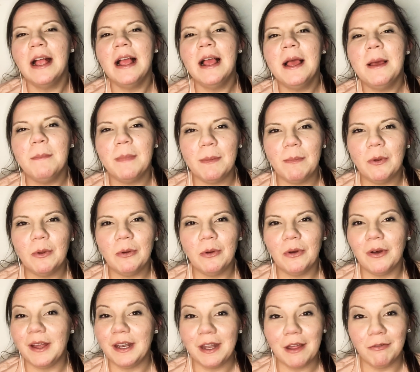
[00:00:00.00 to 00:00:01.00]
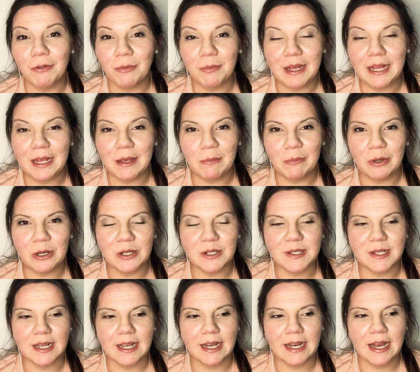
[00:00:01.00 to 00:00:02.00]
people who I never meet in
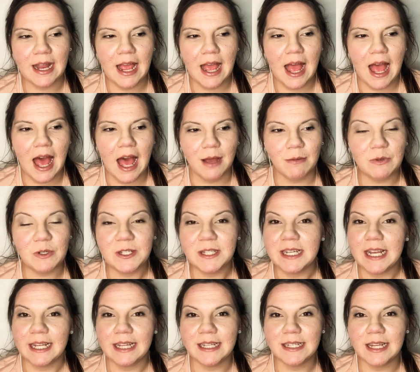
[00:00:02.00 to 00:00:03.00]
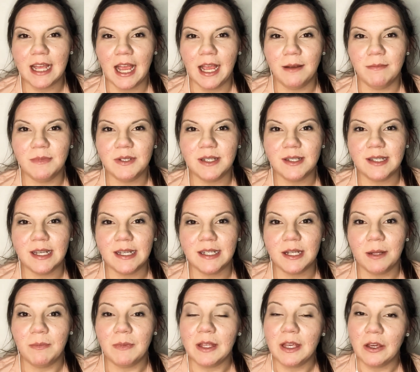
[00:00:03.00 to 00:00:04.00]
person, just take the time to say
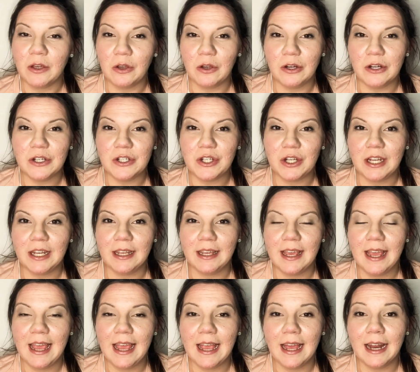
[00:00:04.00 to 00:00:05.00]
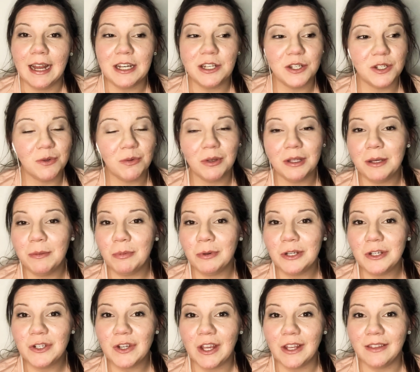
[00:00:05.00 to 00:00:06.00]
something encouraging. And I just really
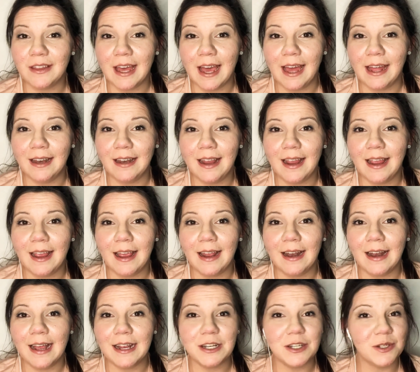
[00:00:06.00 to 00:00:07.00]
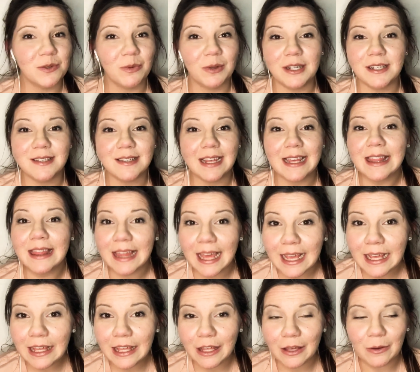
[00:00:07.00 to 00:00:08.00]
appreciate that. And I just want to say
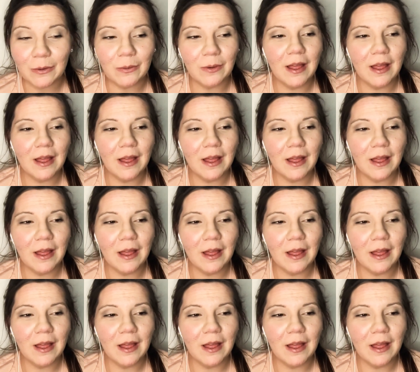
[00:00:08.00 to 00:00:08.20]
thank you.